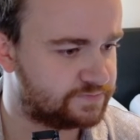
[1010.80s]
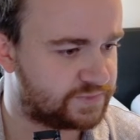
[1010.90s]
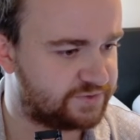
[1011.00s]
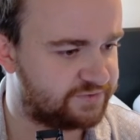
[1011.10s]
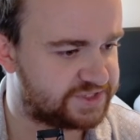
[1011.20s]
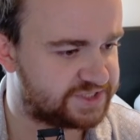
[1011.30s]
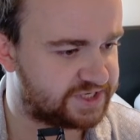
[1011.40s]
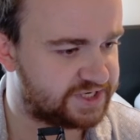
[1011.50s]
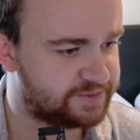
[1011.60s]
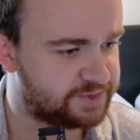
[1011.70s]
Rest the
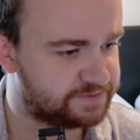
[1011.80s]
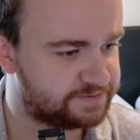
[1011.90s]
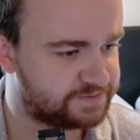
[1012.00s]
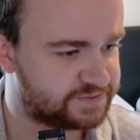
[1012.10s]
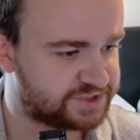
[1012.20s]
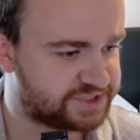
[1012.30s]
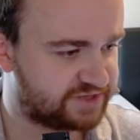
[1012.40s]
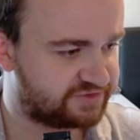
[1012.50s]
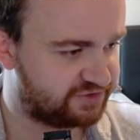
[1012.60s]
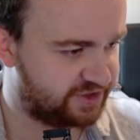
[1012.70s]
Kinemon. We
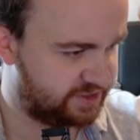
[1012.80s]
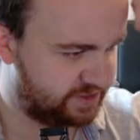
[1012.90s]
stand 3.